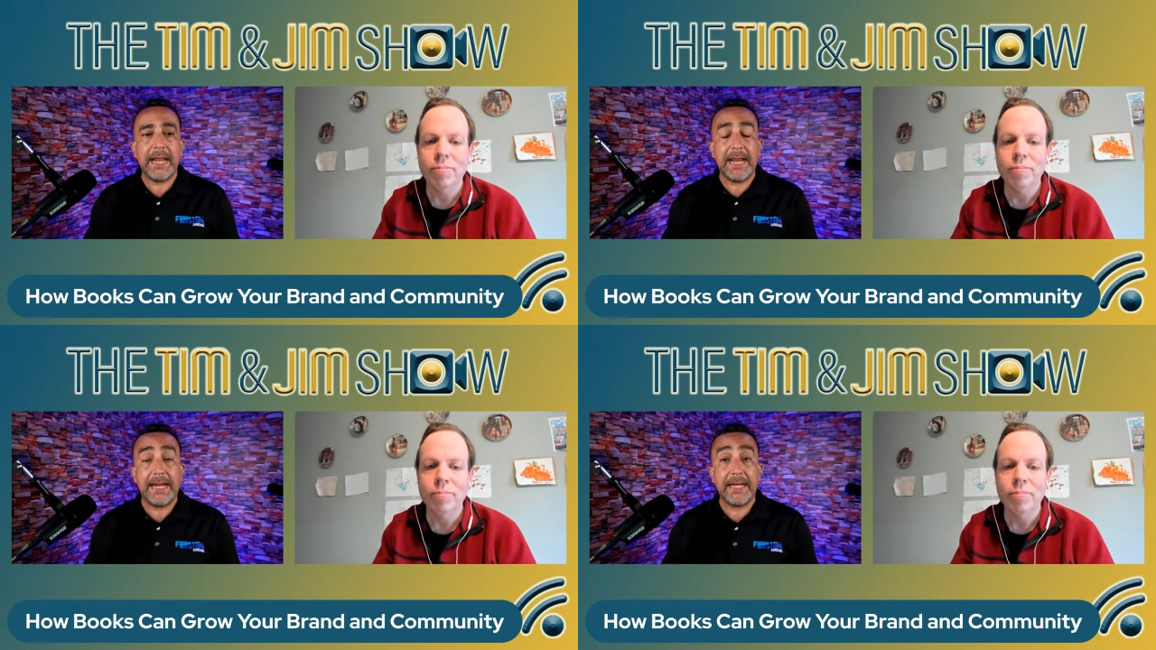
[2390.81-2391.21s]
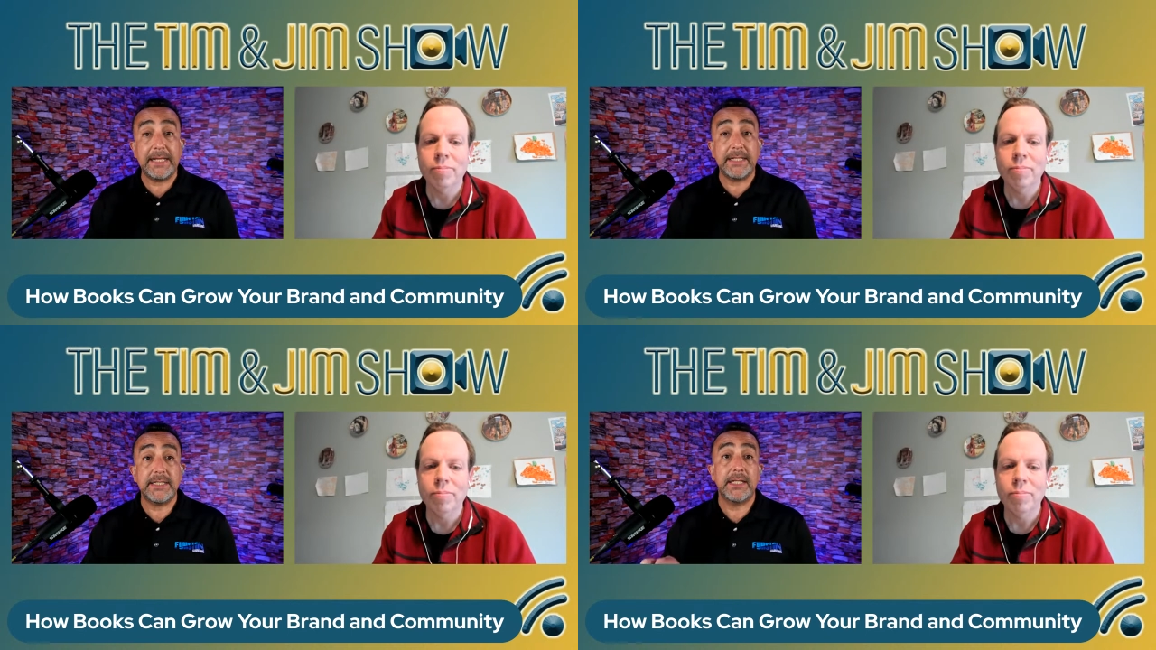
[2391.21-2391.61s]

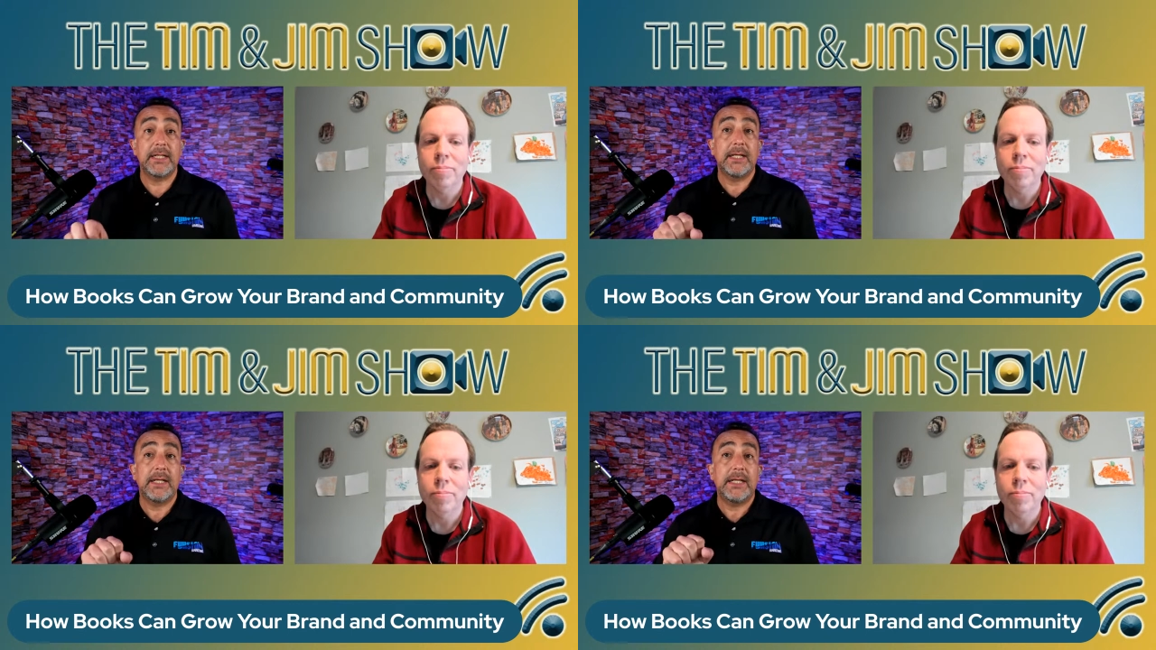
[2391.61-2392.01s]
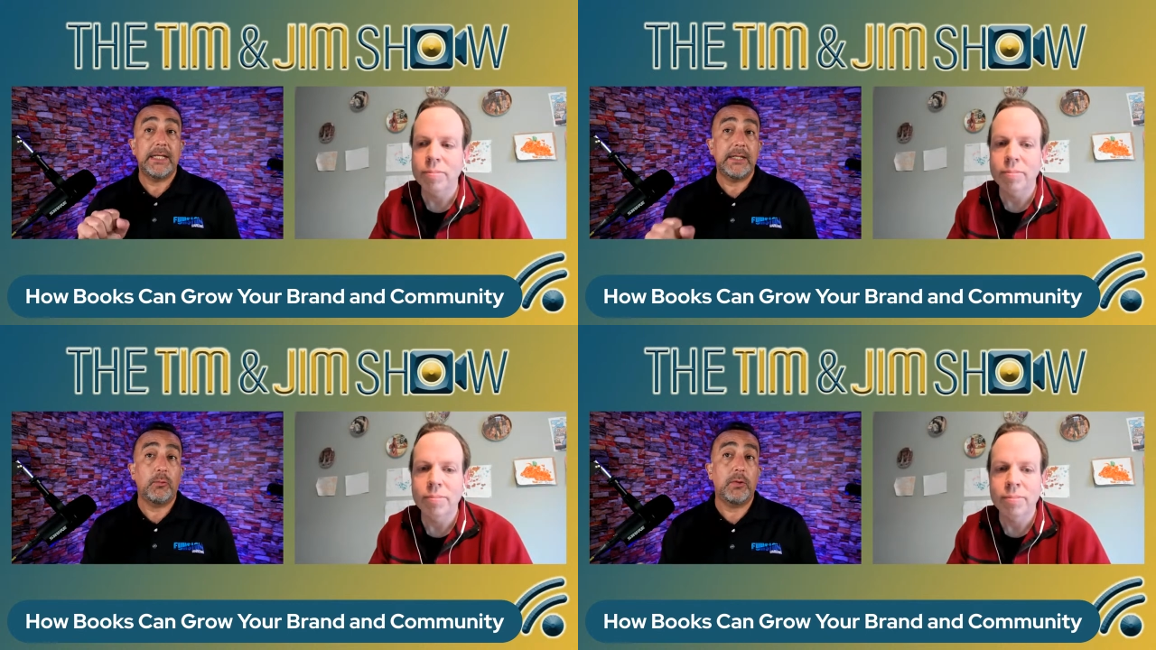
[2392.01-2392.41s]
Speaker 1: and
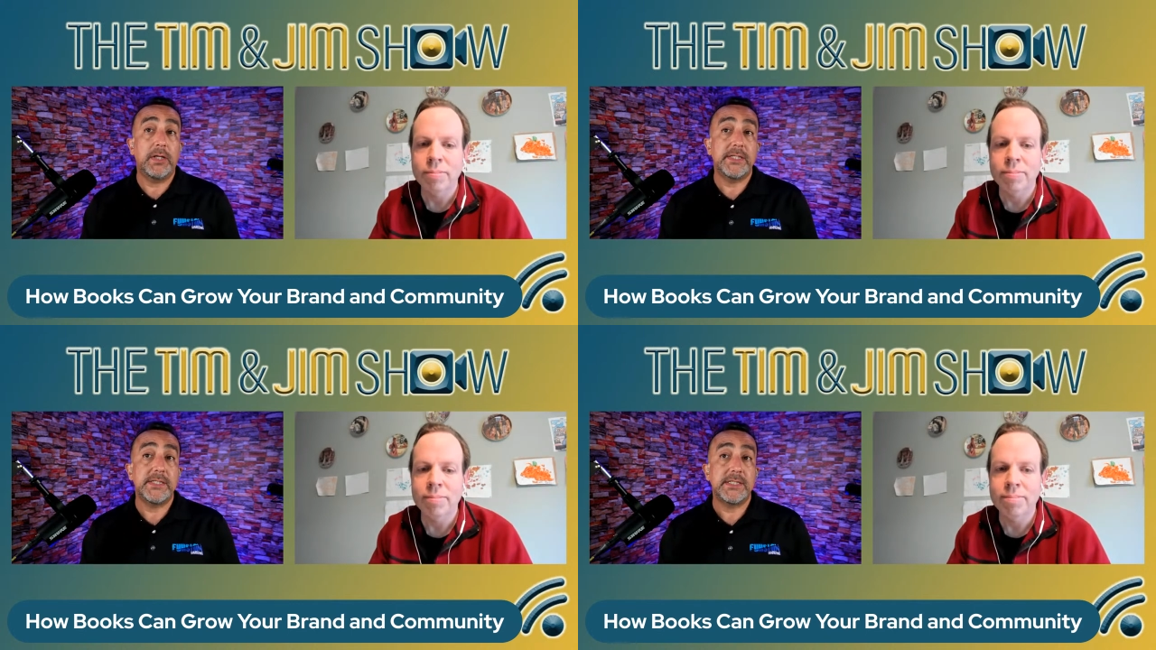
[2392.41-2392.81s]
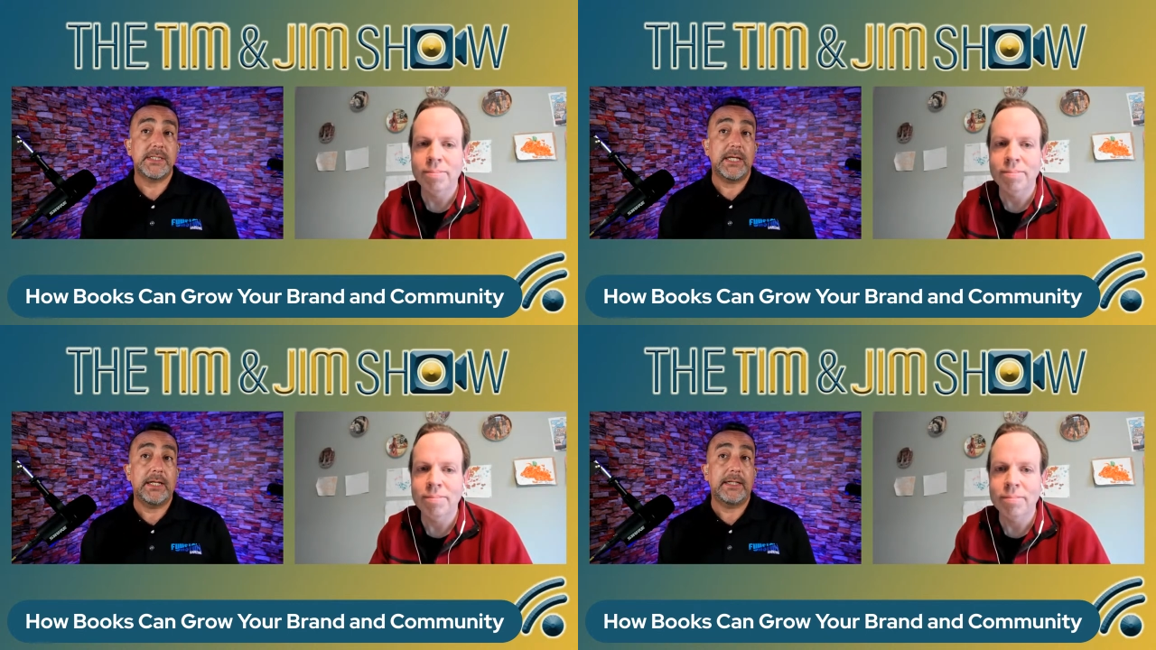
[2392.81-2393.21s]
it was
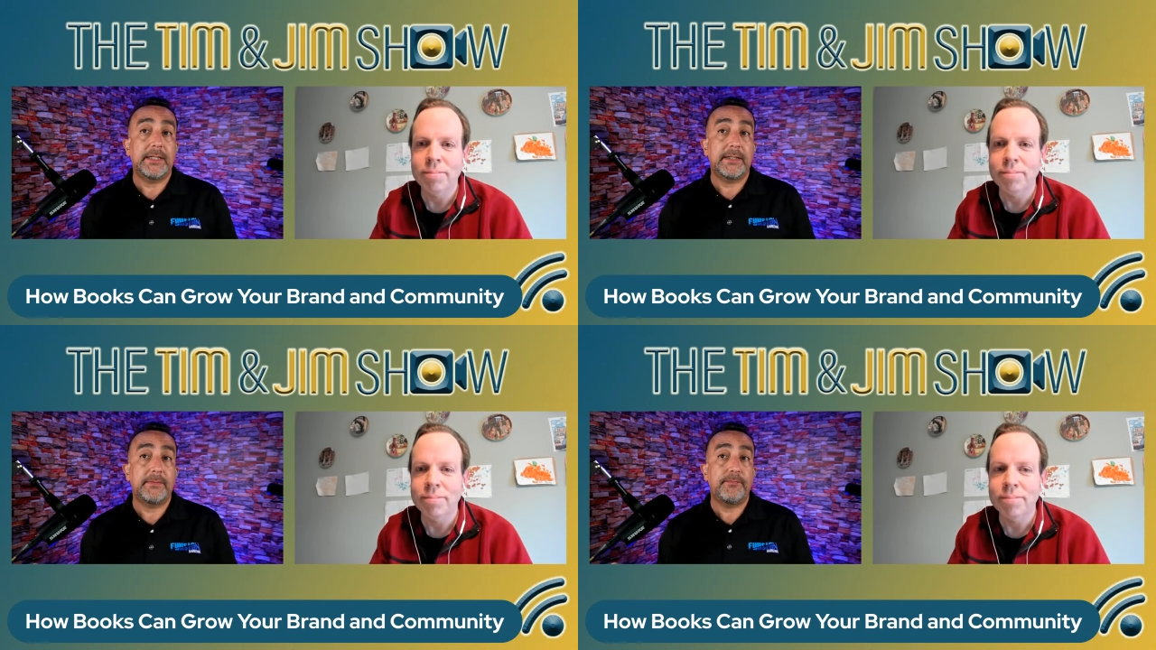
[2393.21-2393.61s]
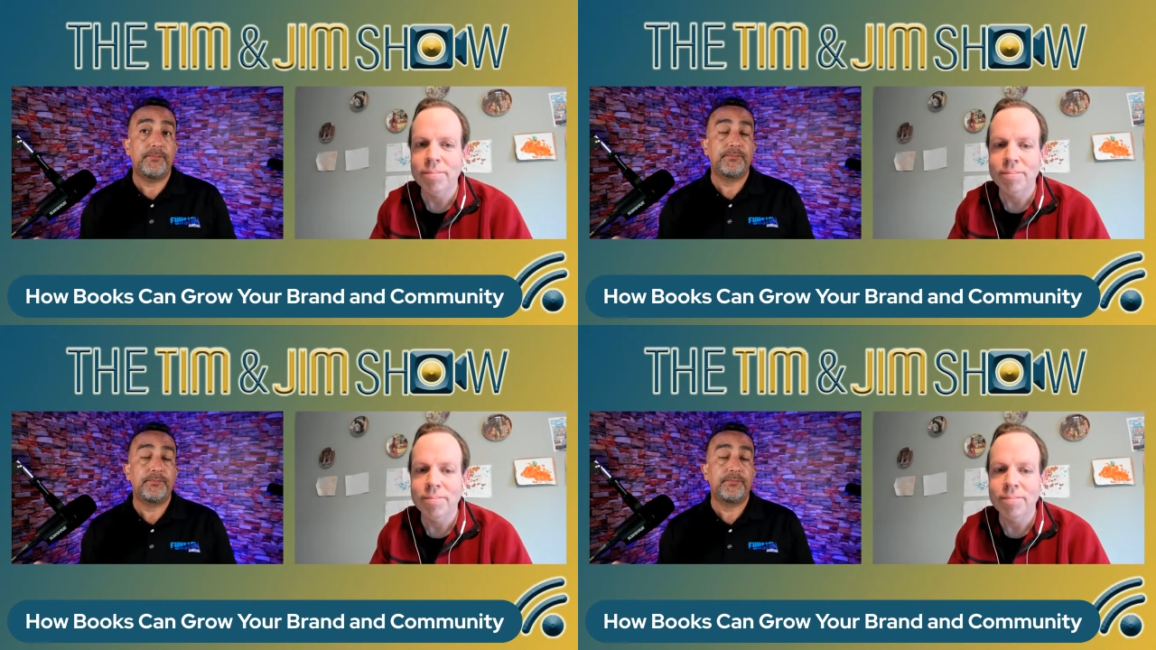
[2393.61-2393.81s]
um,